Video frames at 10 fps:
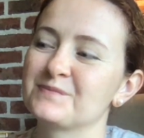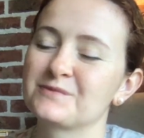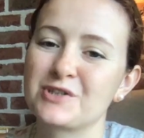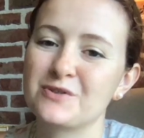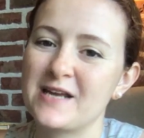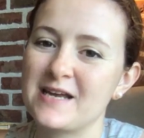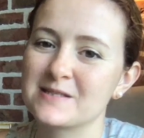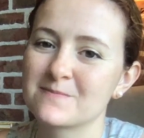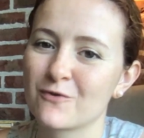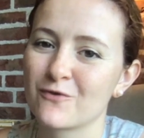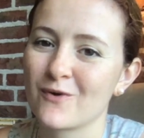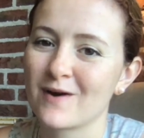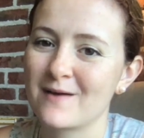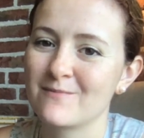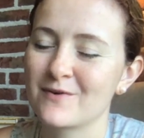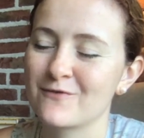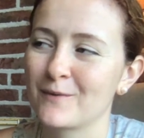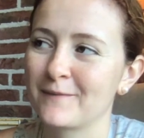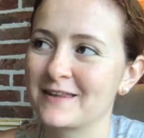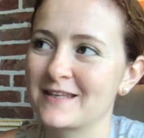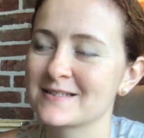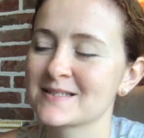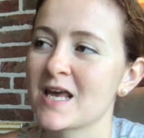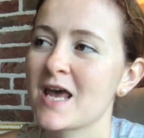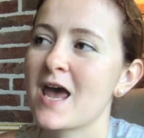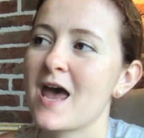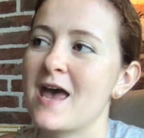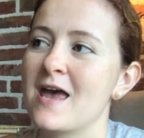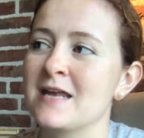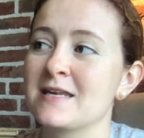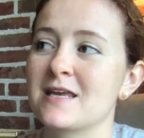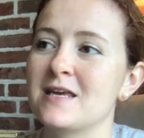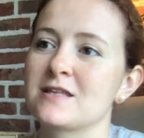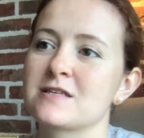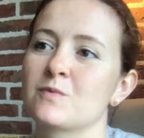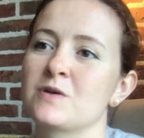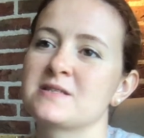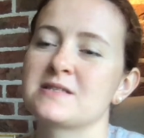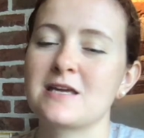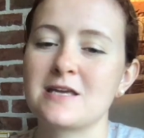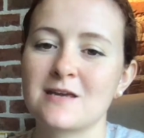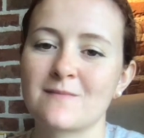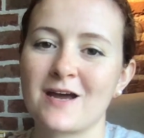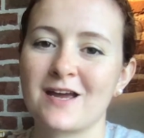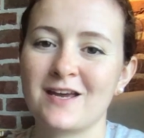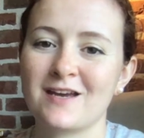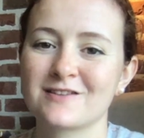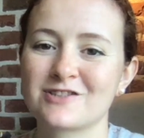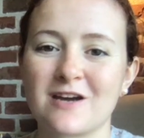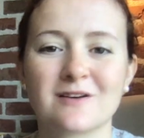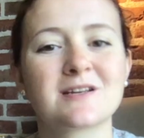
2 days before I'm filming this, and it was taking my child